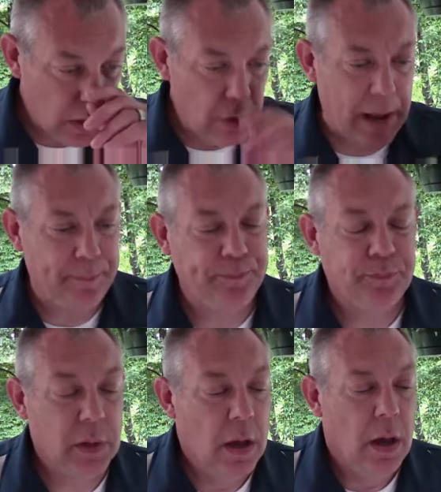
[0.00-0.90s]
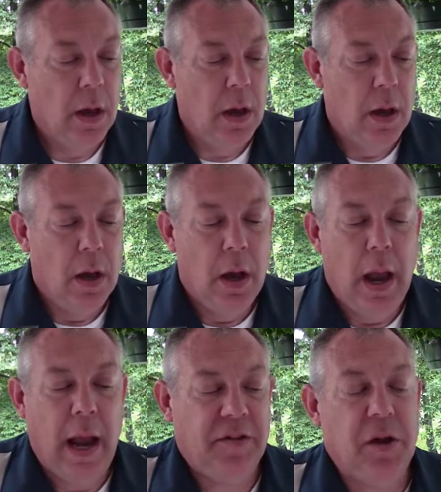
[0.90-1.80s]
Okay,
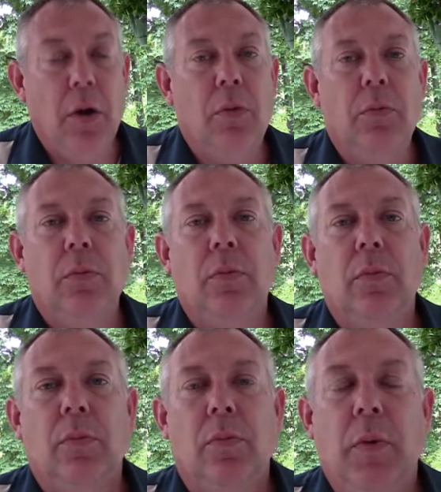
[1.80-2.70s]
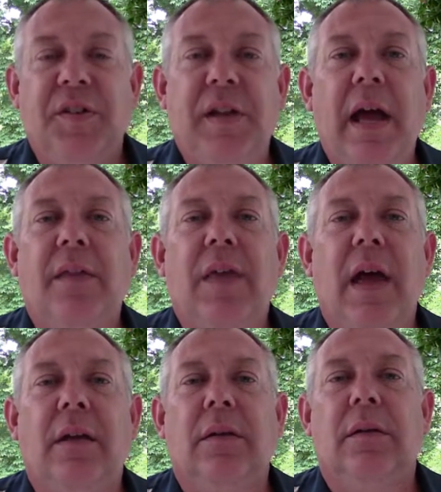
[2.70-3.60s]
and so we said
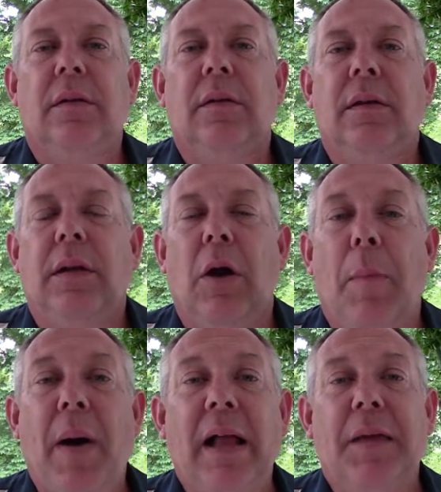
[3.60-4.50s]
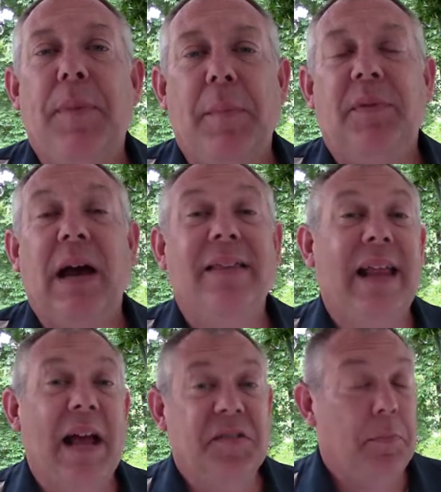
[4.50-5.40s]
that, you know, a polypeptide
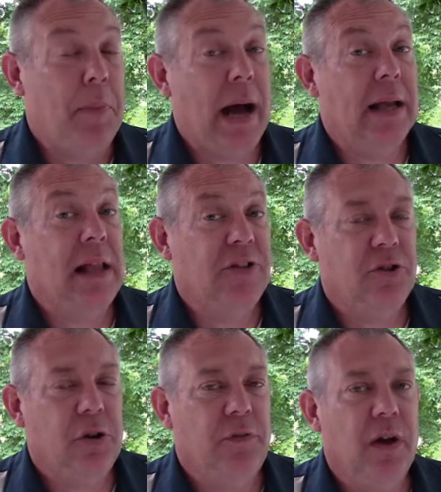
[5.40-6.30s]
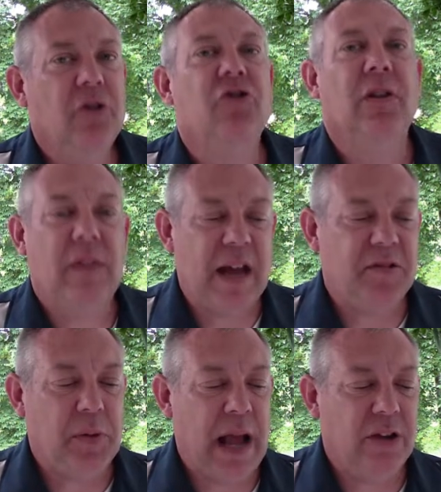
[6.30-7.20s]
that has a biological function,
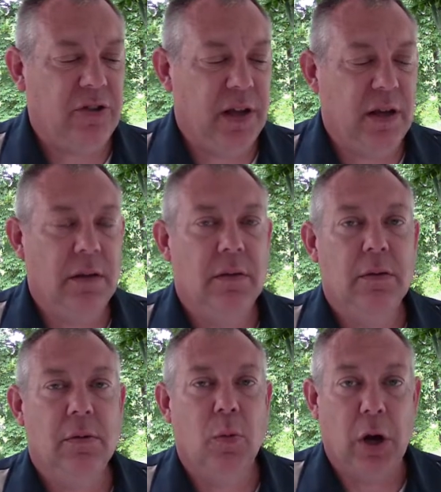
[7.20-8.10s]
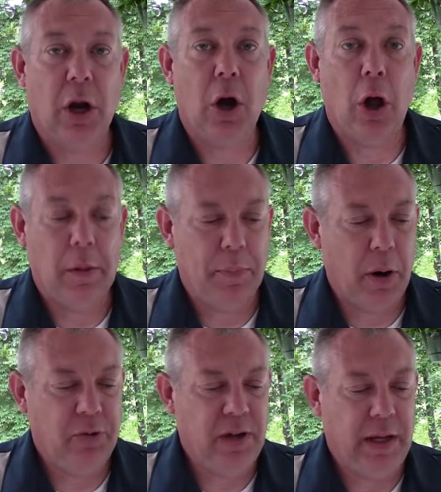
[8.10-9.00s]
that's what actually we're going to call a
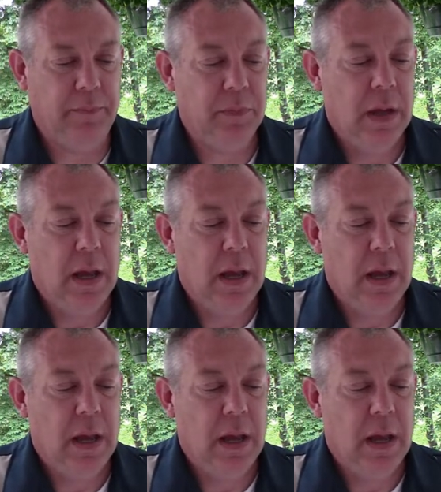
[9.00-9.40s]
protein.